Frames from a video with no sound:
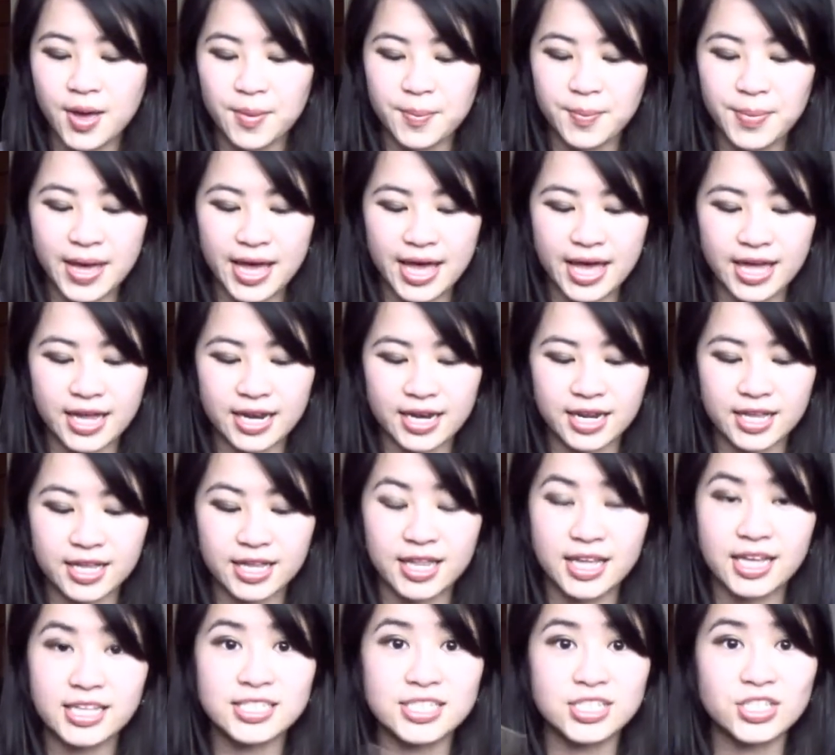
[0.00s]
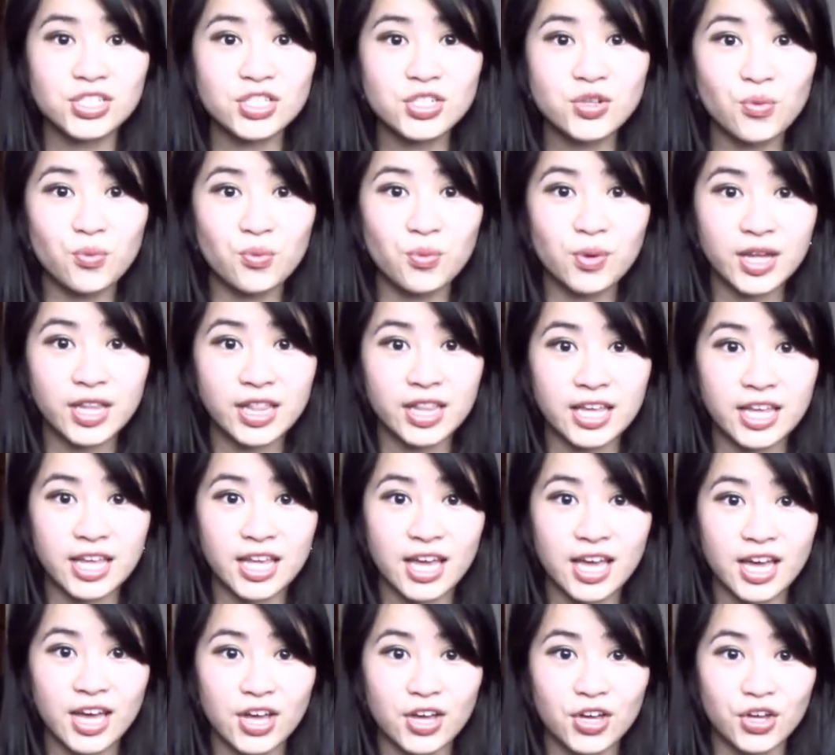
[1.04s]
But it's just a really
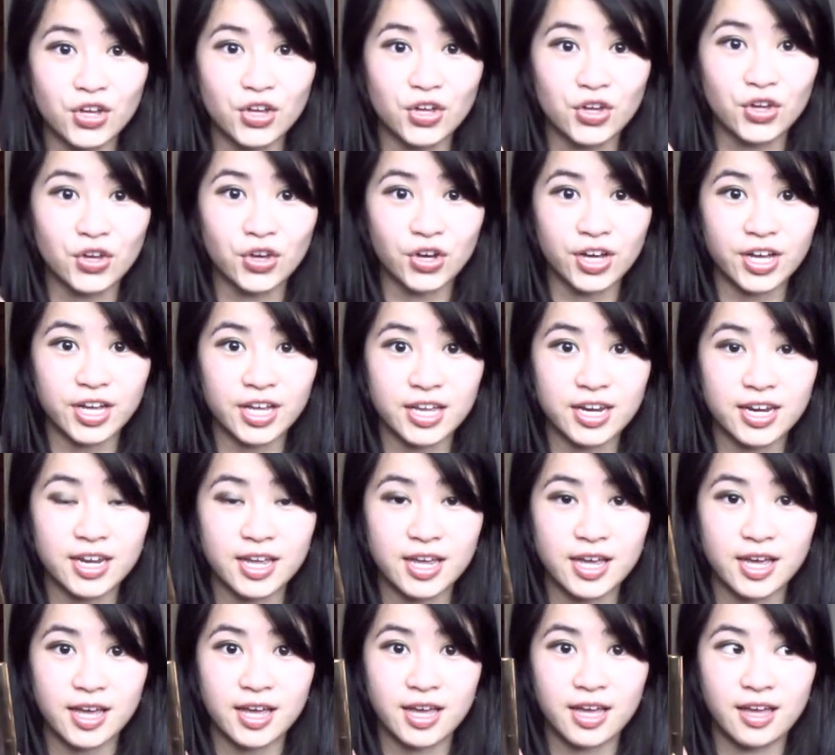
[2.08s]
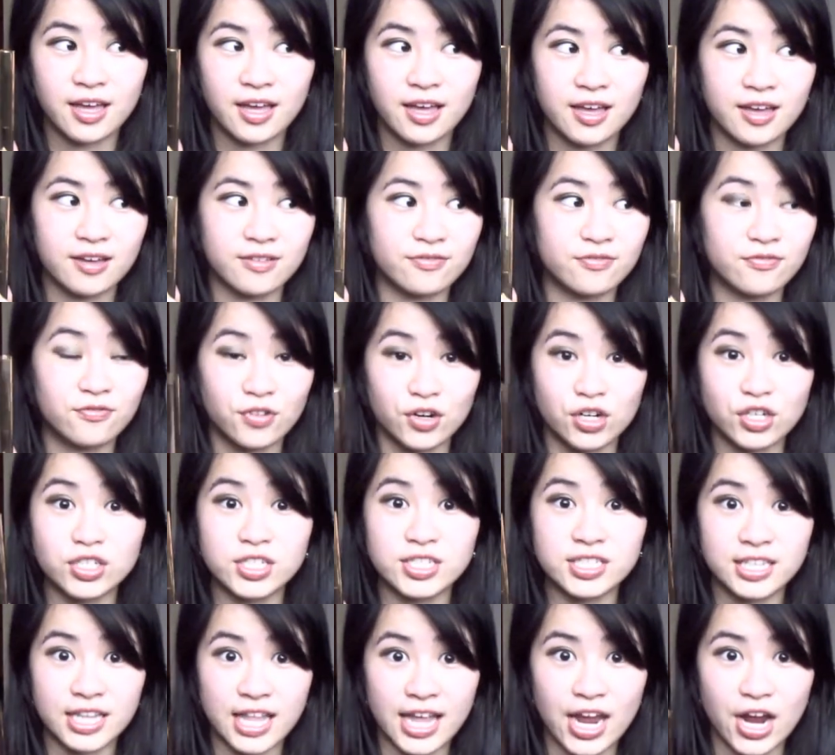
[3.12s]
good
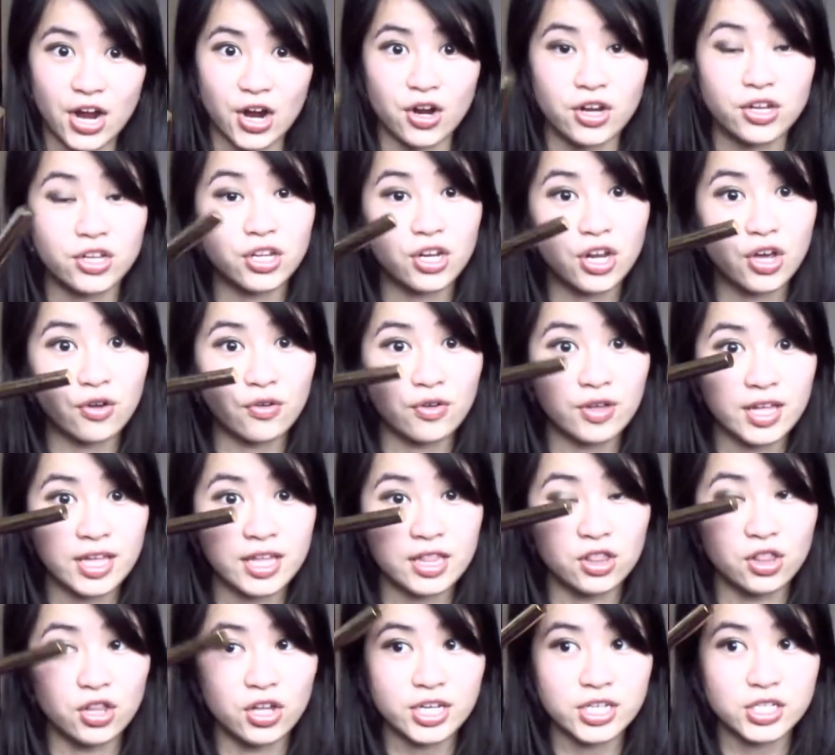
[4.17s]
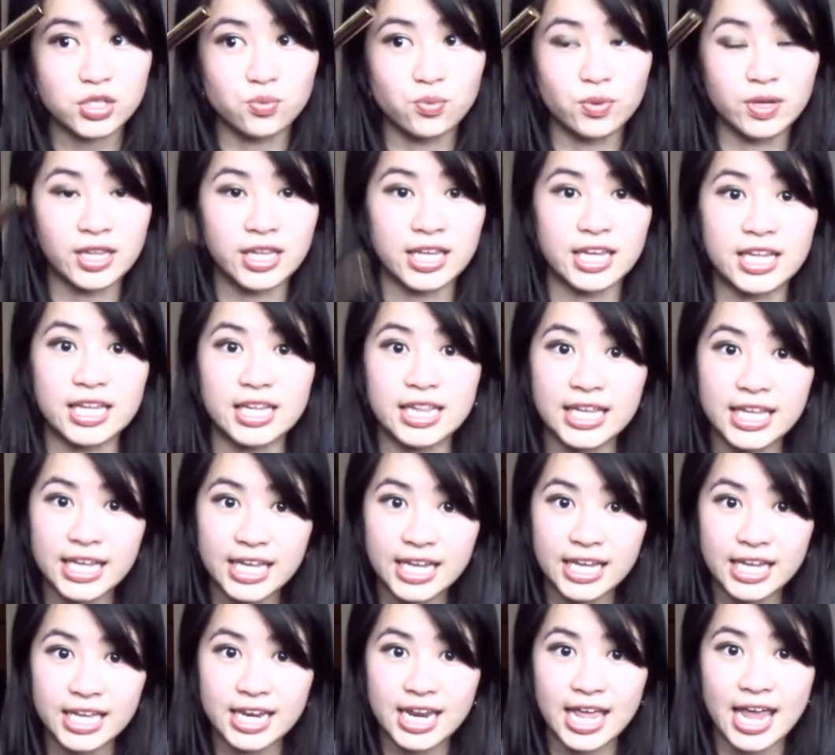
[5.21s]
first layer. You know, it looks really
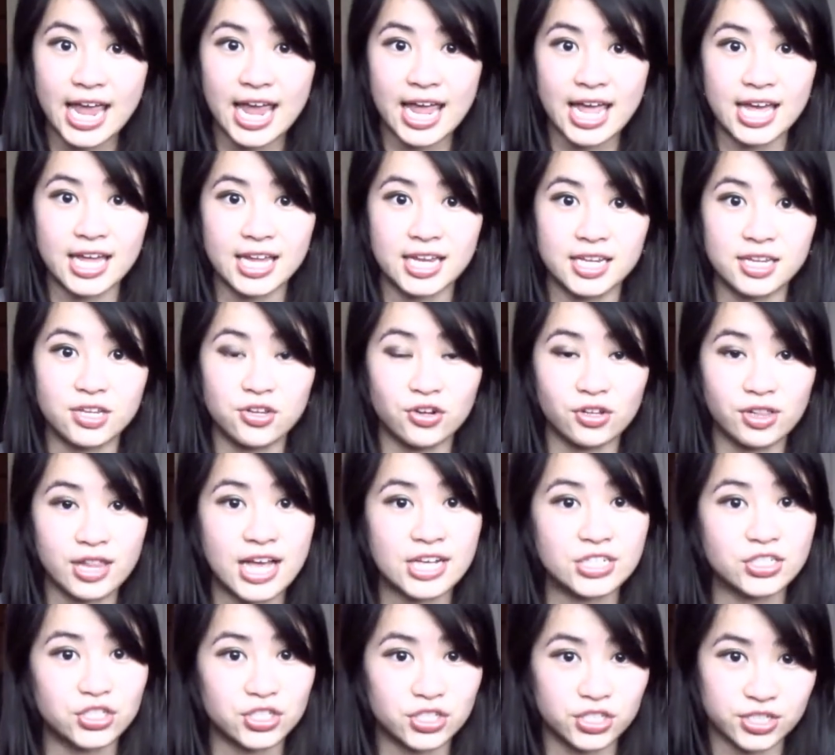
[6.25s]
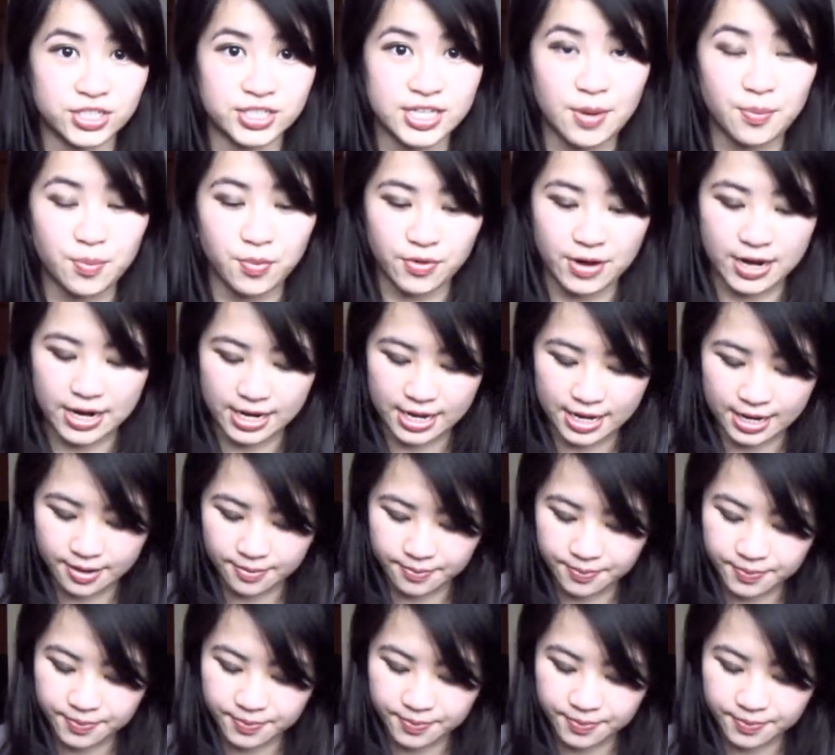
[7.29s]
clean and your lashes are separated.